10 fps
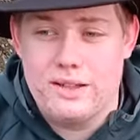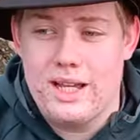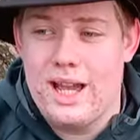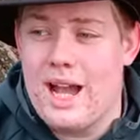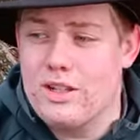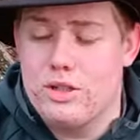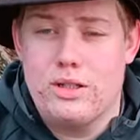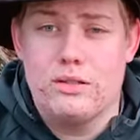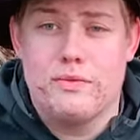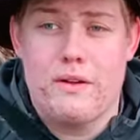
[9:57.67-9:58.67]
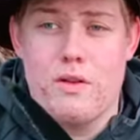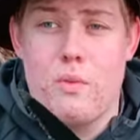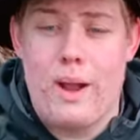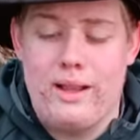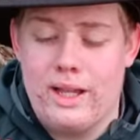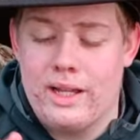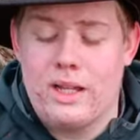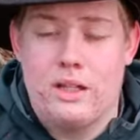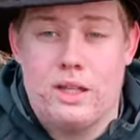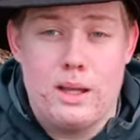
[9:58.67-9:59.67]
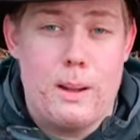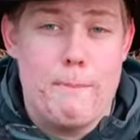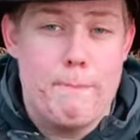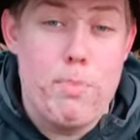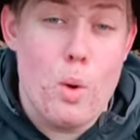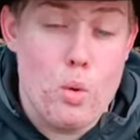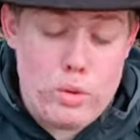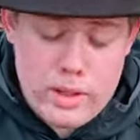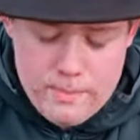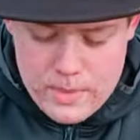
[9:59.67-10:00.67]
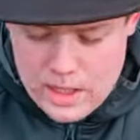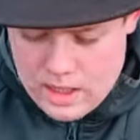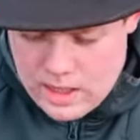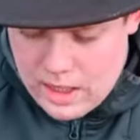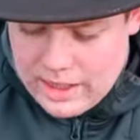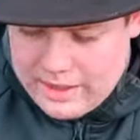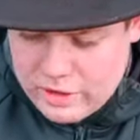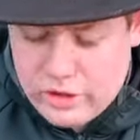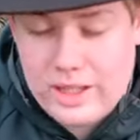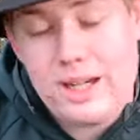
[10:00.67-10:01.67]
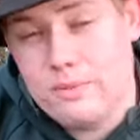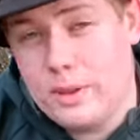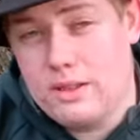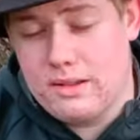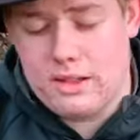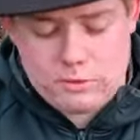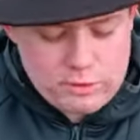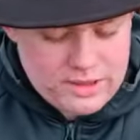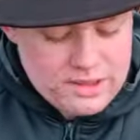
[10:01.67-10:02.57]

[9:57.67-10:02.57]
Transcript: is that it actually does very well at cutting bone. Additionally, as because this was